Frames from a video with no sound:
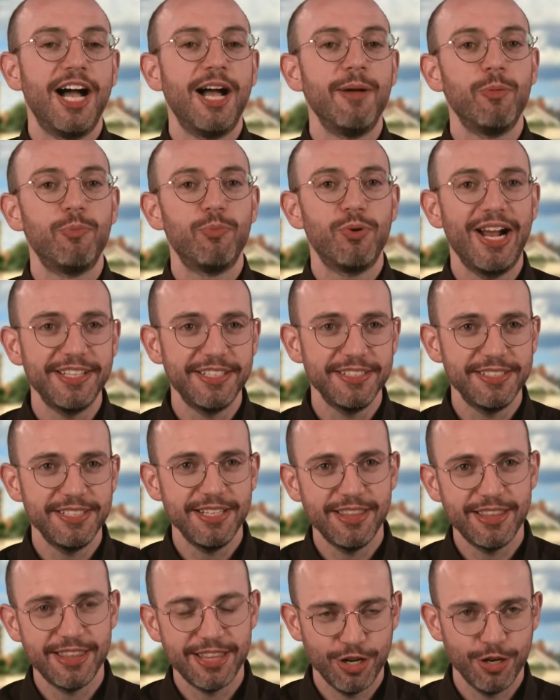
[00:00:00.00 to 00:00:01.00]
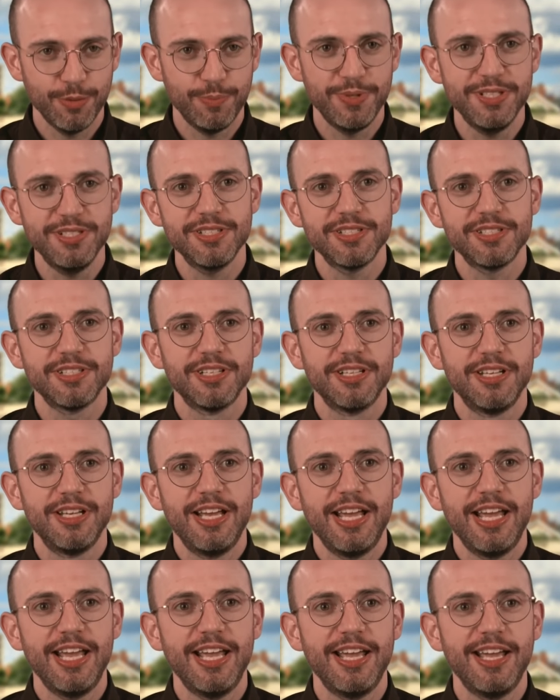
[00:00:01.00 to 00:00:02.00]
I'm a practicing therapist,
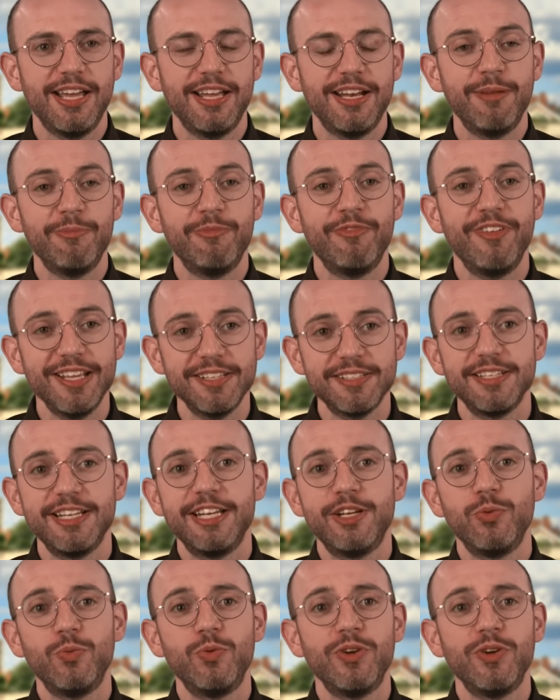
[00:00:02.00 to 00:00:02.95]
and I'm fascinated